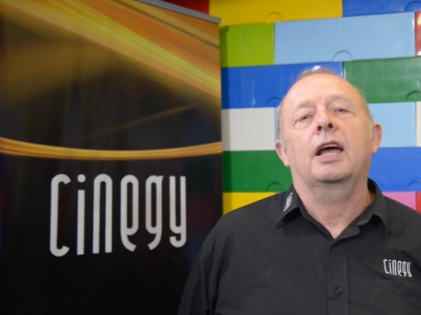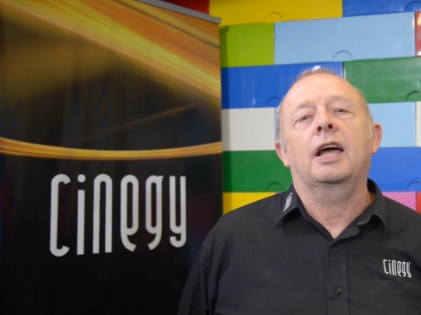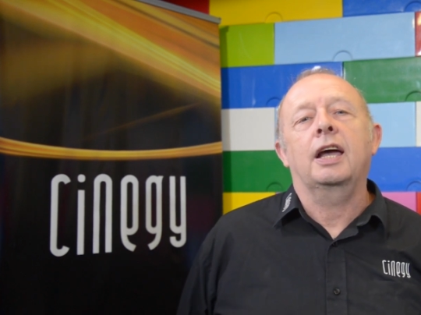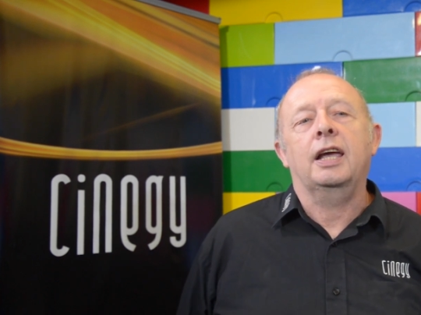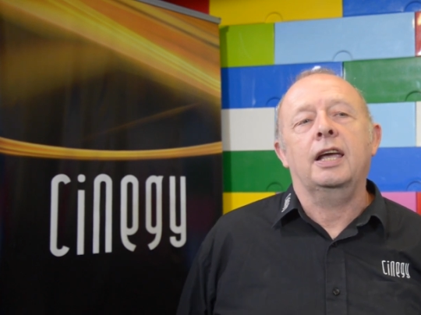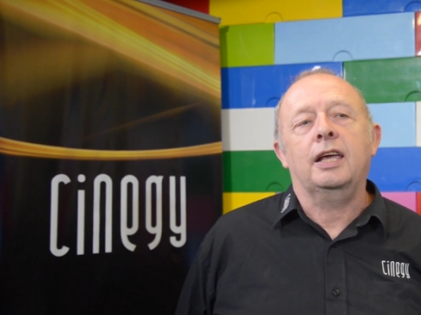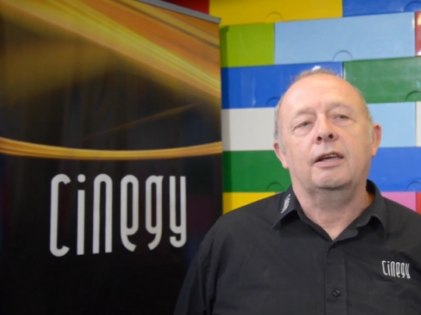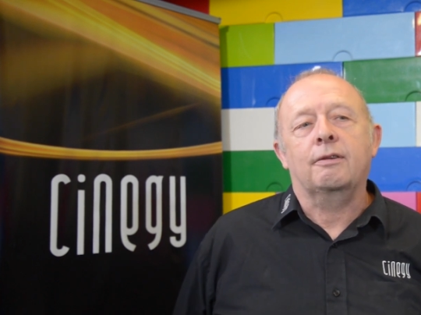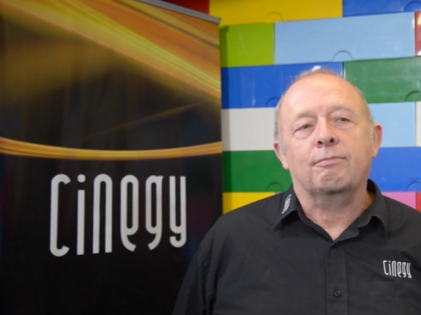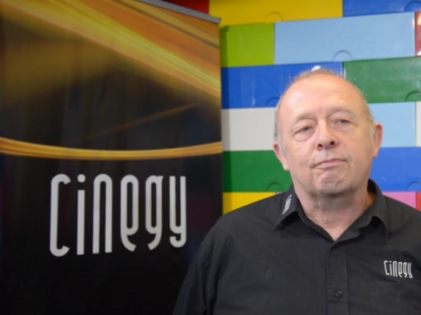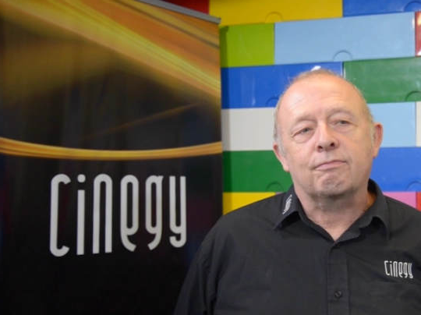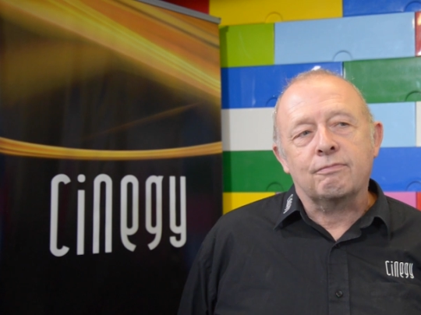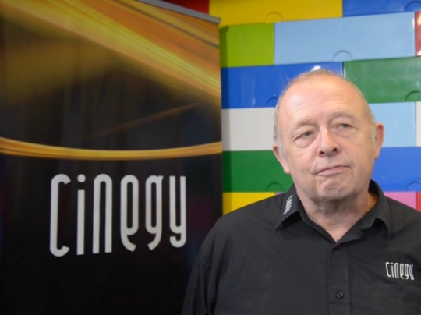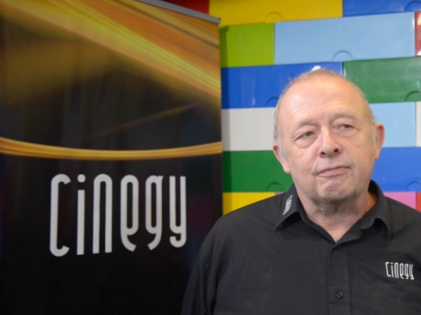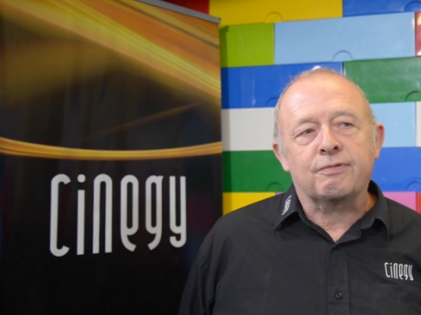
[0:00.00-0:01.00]
a
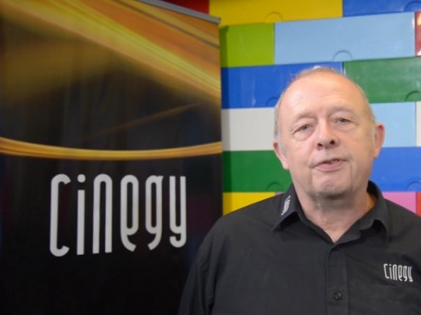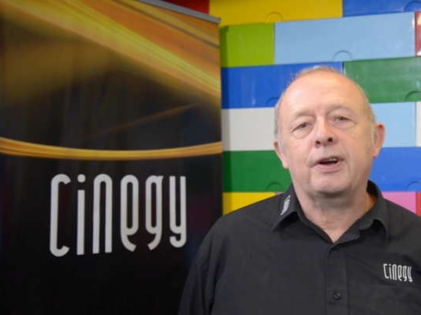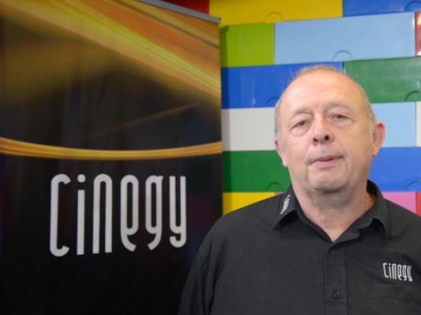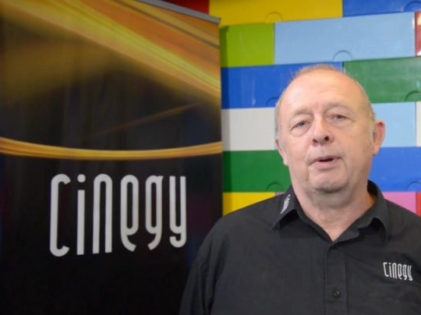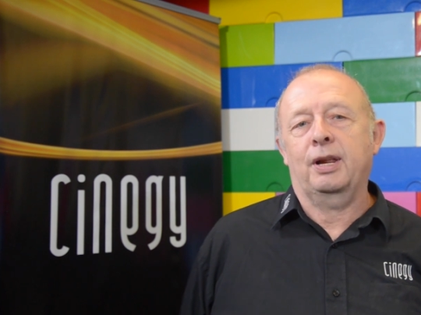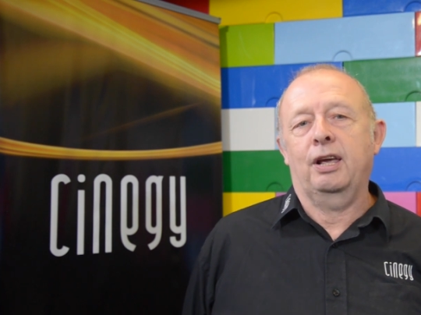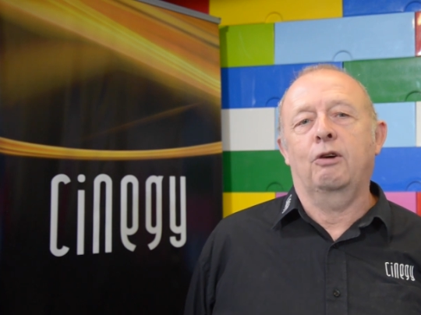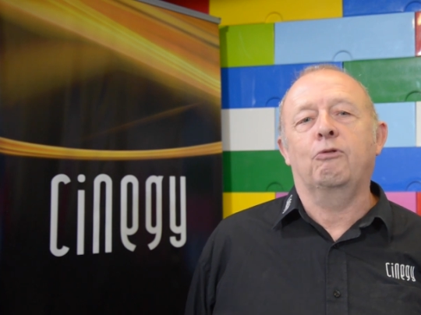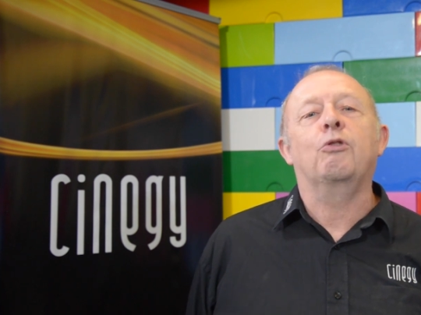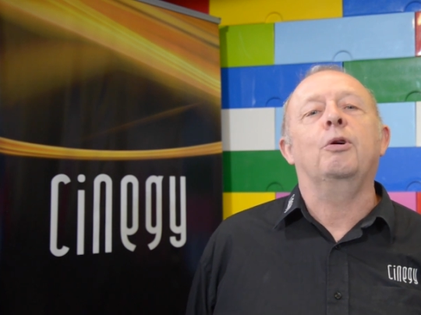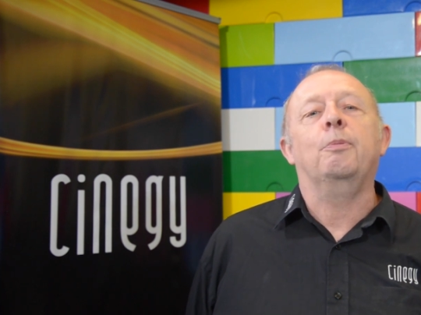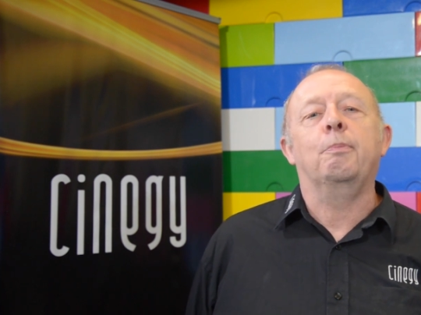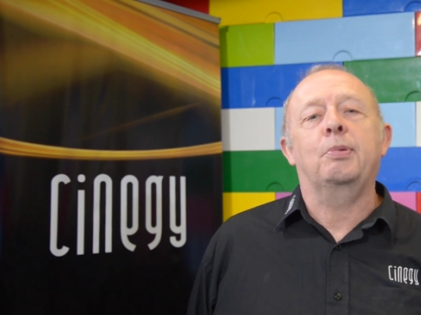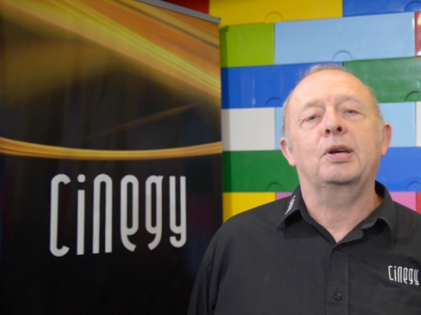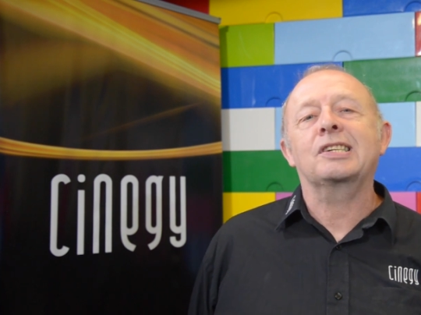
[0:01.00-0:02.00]

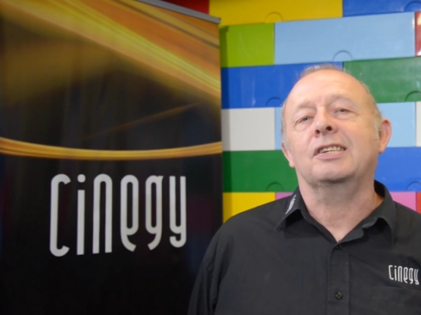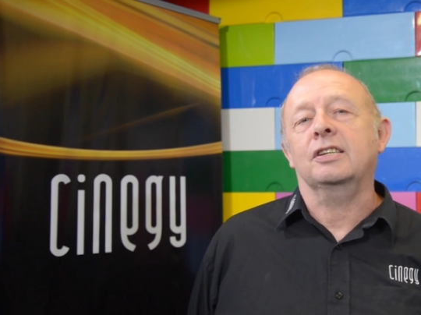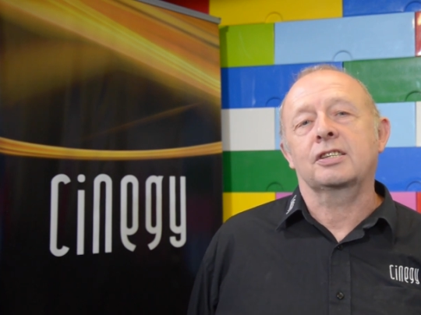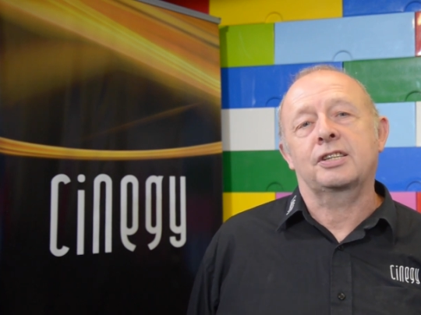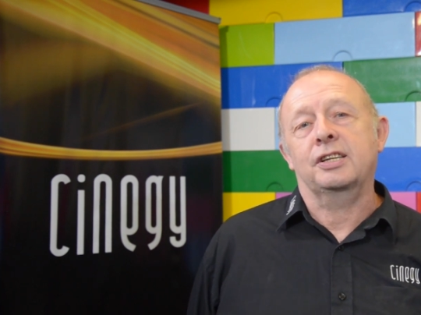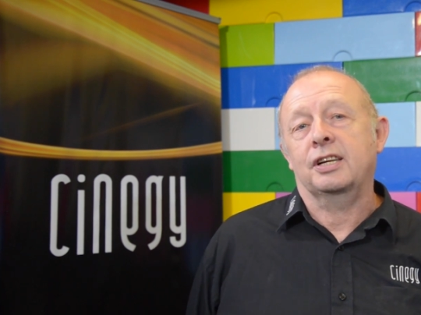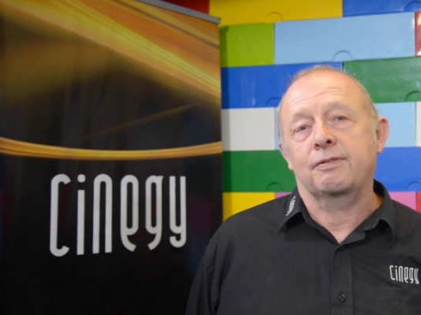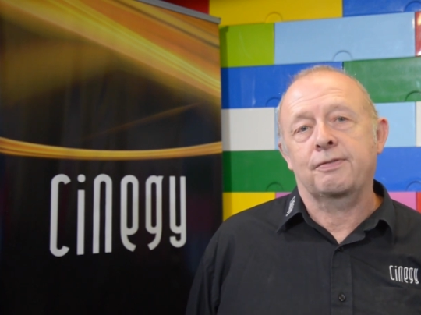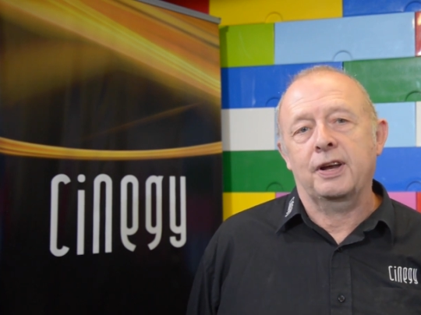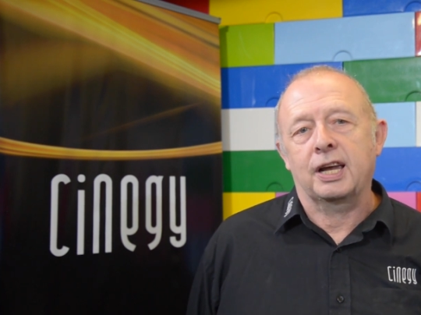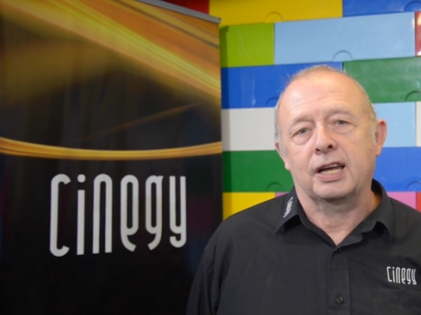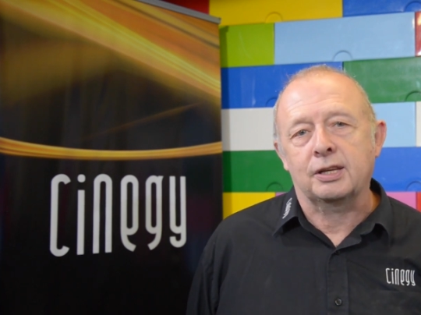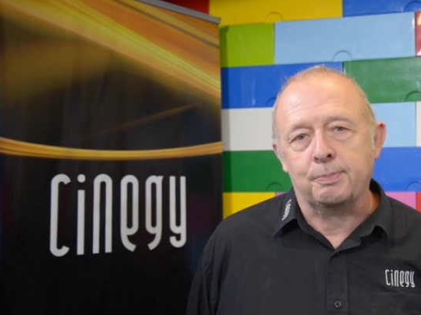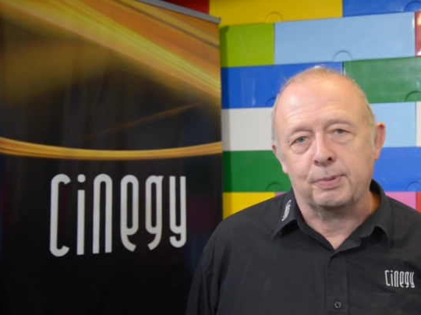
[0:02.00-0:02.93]
family-run business in effect,